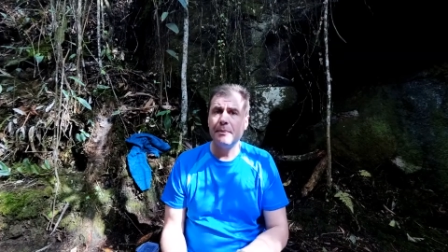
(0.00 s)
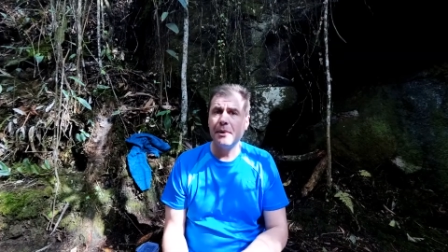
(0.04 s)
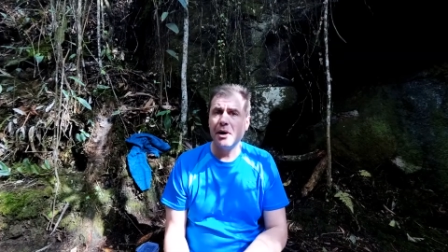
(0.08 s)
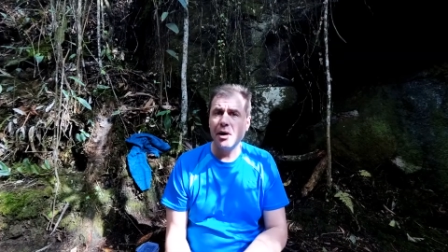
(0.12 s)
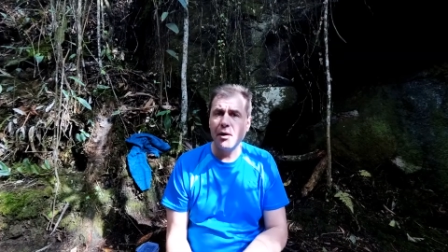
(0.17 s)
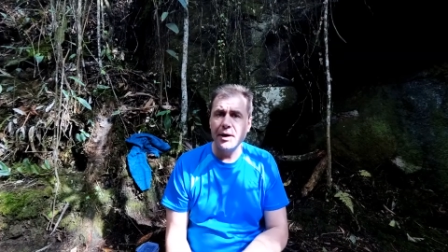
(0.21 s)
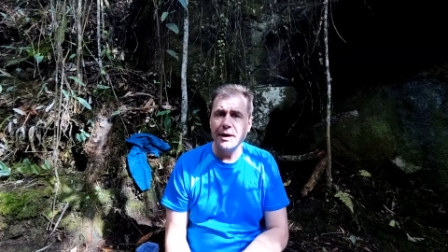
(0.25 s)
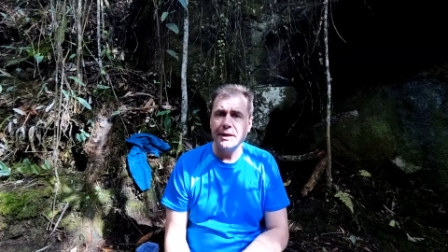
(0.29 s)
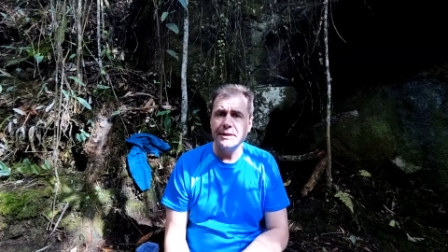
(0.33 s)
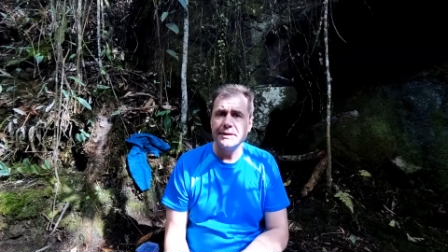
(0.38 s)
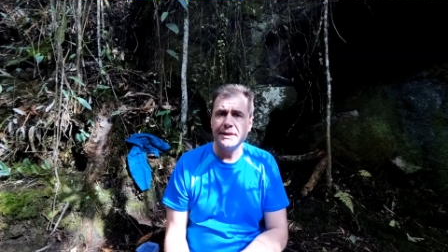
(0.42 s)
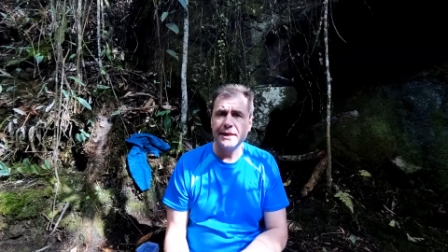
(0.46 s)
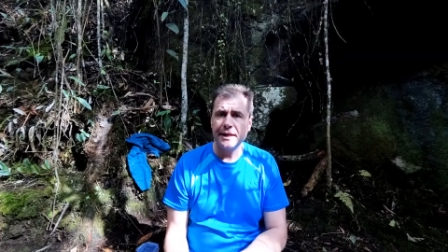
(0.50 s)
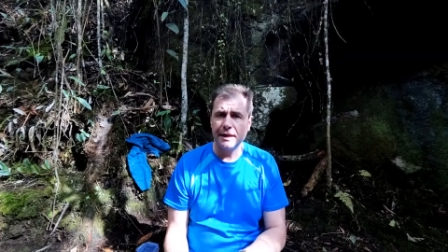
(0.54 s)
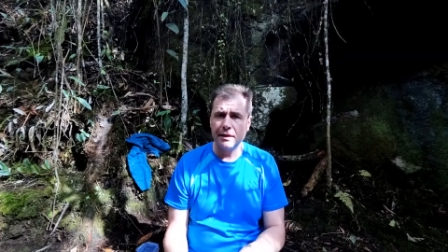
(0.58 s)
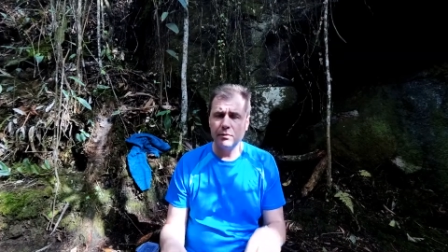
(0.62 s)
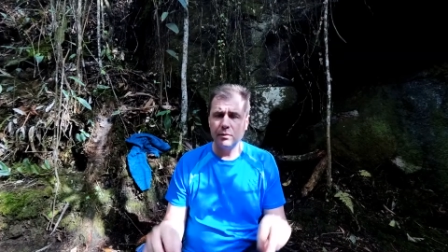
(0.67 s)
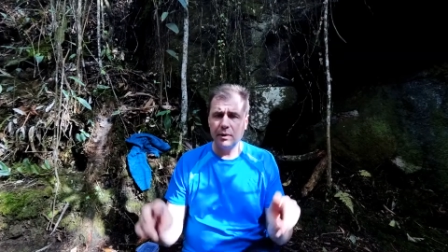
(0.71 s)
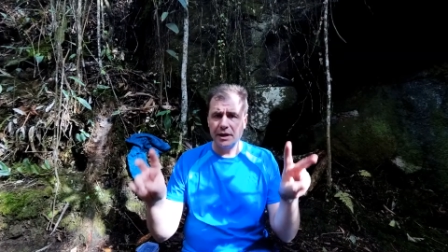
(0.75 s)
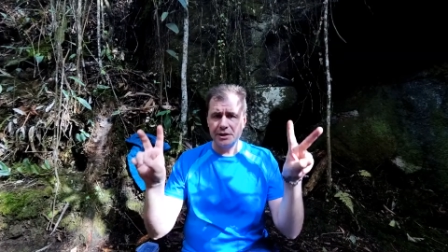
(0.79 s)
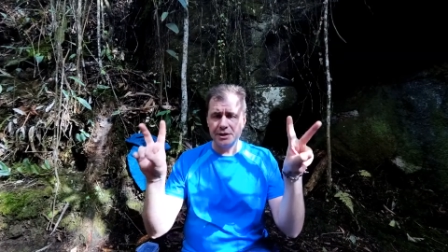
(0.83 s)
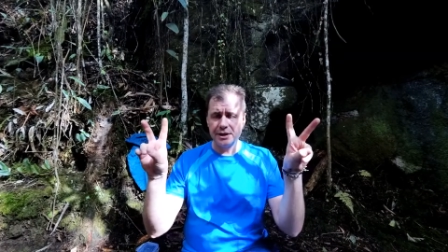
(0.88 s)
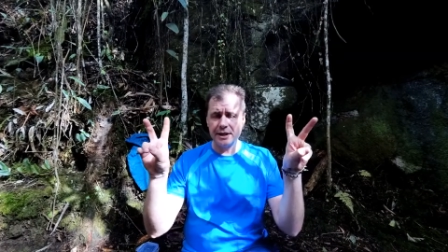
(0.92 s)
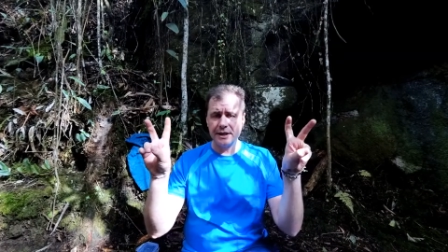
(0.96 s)
Blighty,
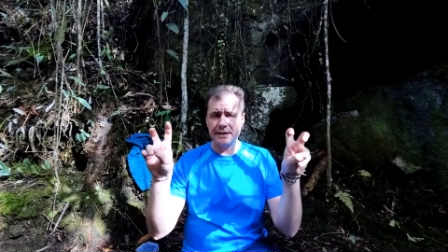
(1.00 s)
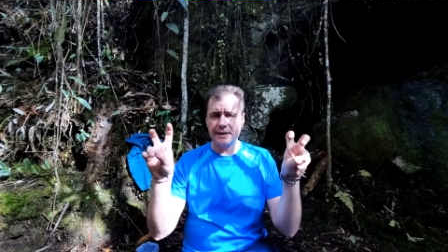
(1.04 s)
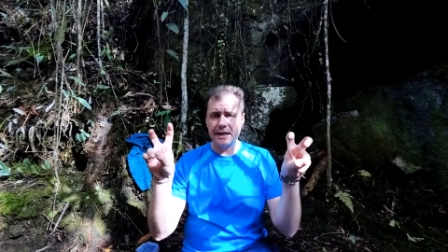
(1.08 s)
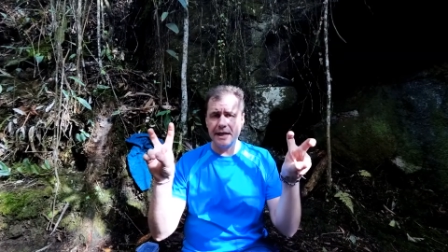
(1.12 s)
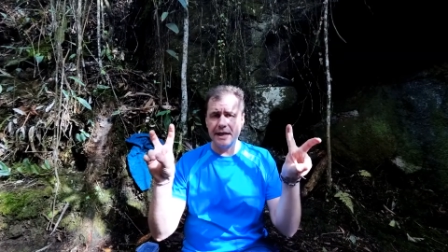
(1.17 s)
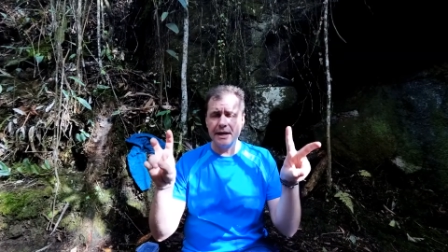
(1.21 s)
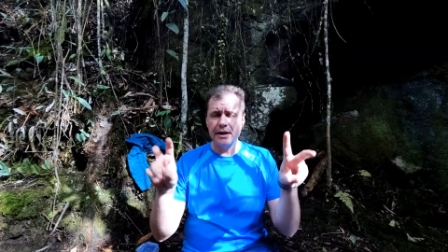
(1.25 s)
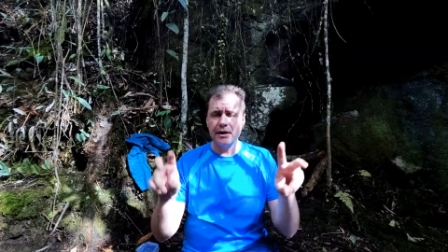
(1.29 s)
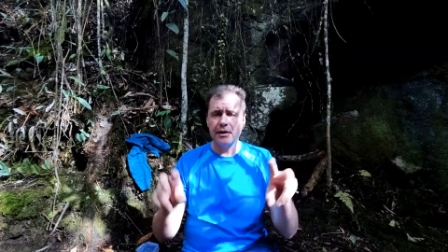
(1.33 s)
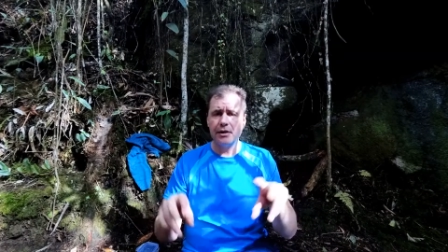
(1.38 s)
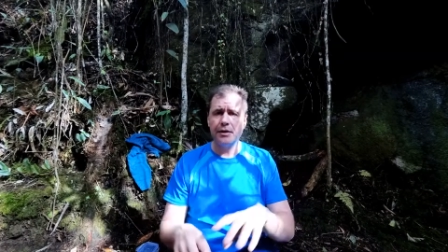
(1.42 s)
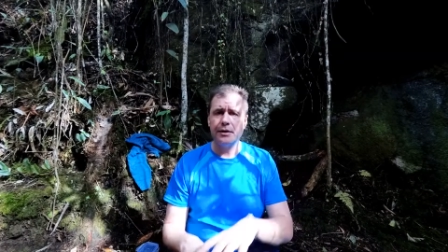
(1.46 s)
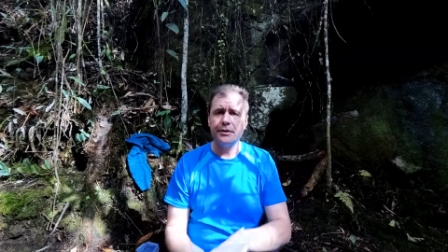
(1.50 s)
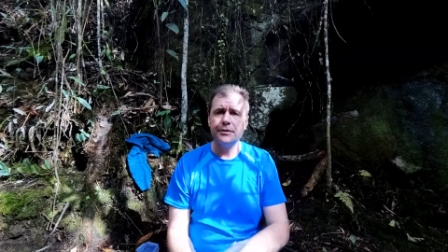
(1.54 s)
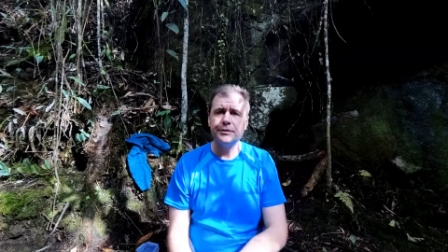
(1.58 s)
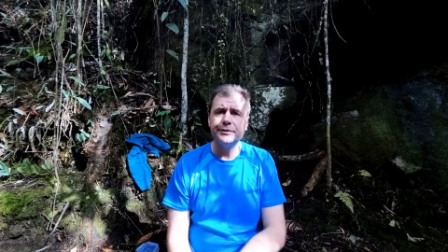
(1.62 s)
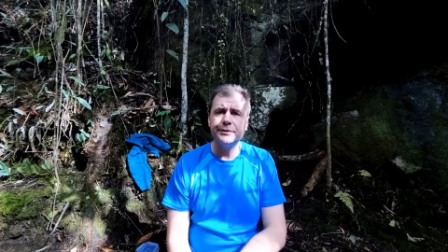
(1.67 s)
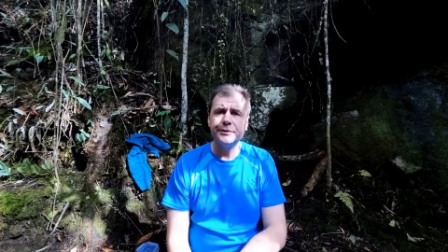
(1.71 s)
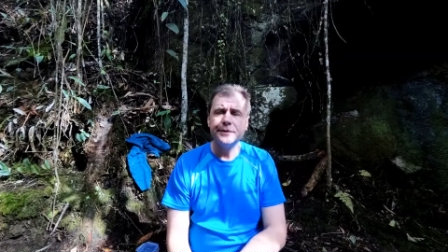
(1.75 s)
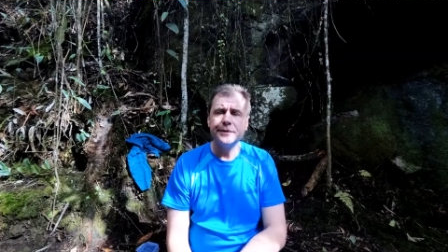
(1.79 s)
which is England,